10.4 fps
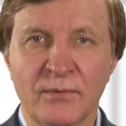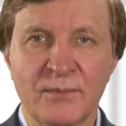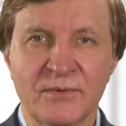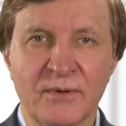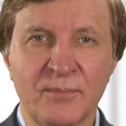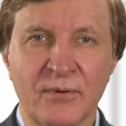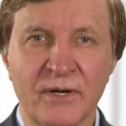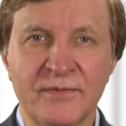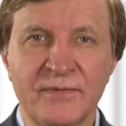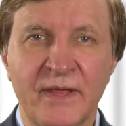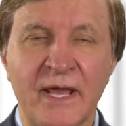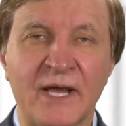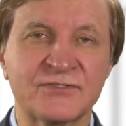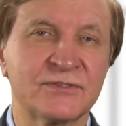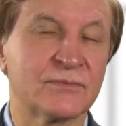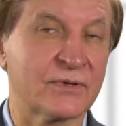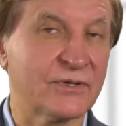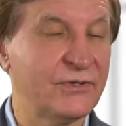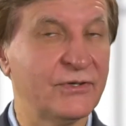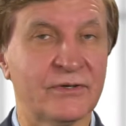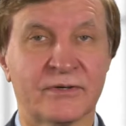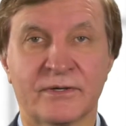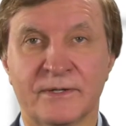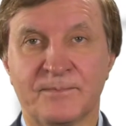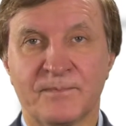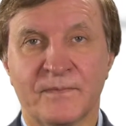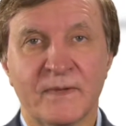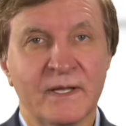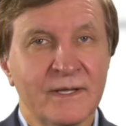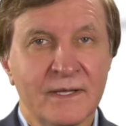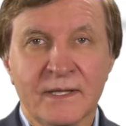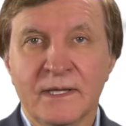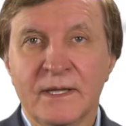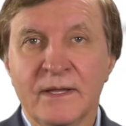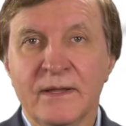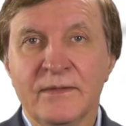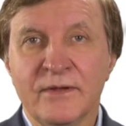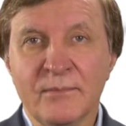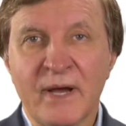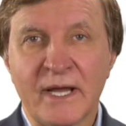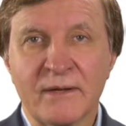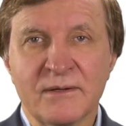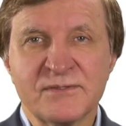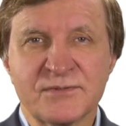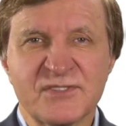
the women reported they actually were cured. Their migraines